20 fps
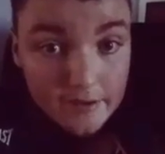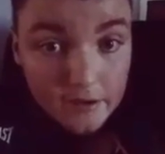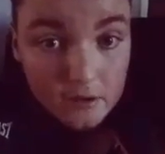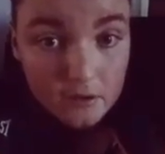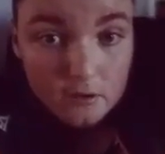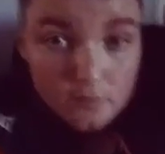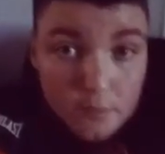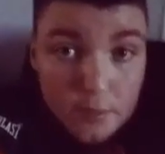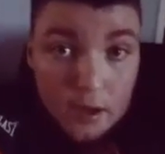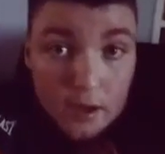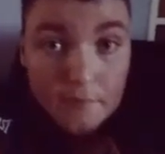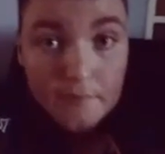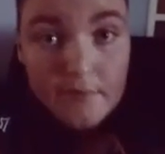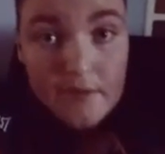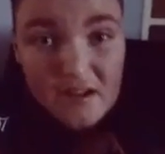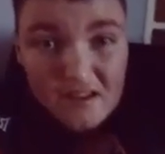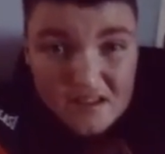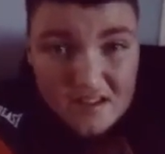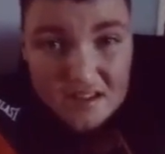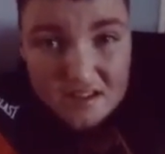YouTube.
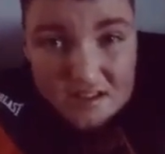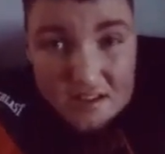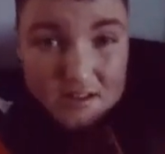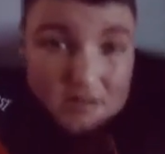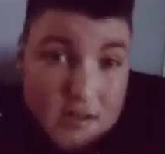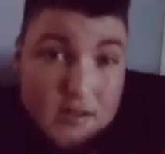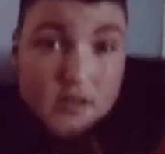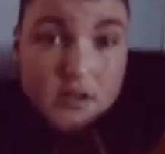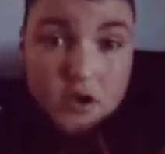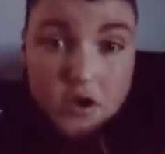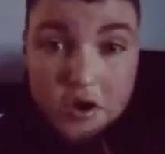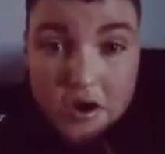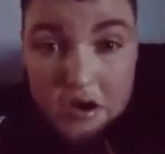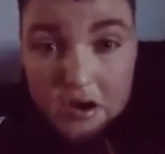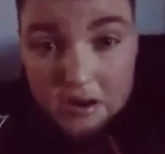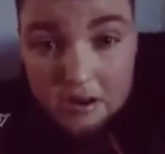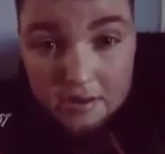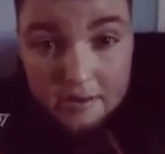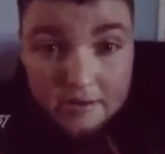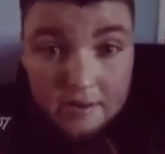I'm just
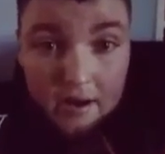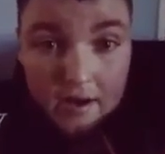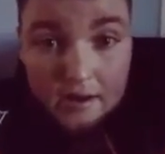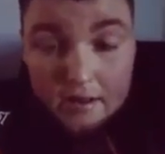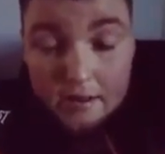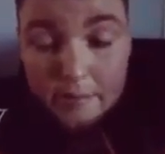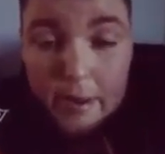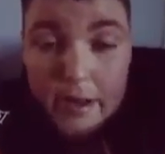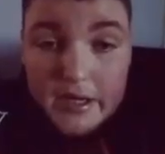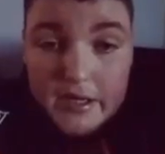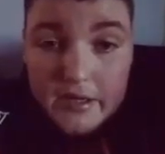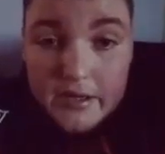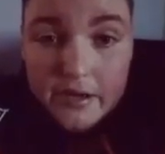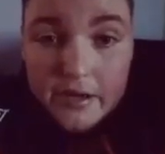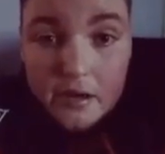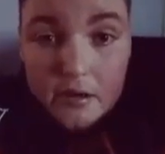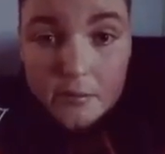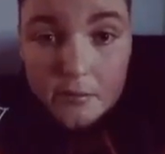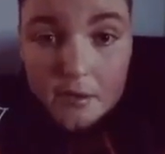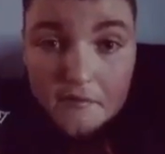doing done some
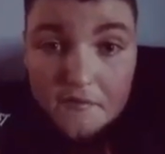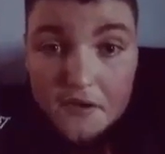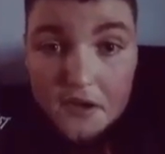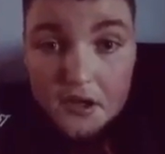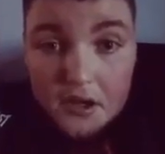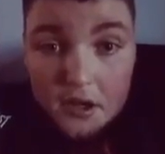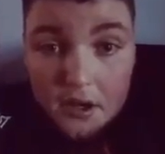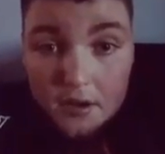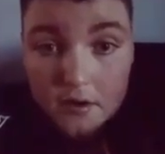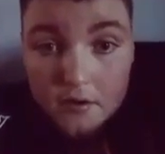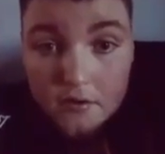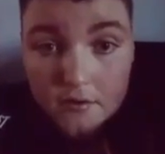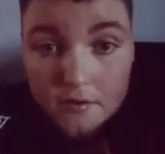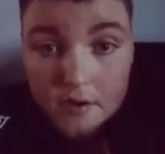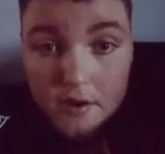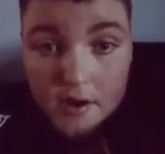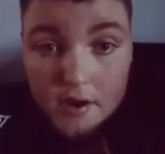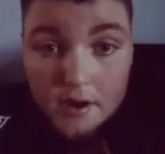editing on my videos,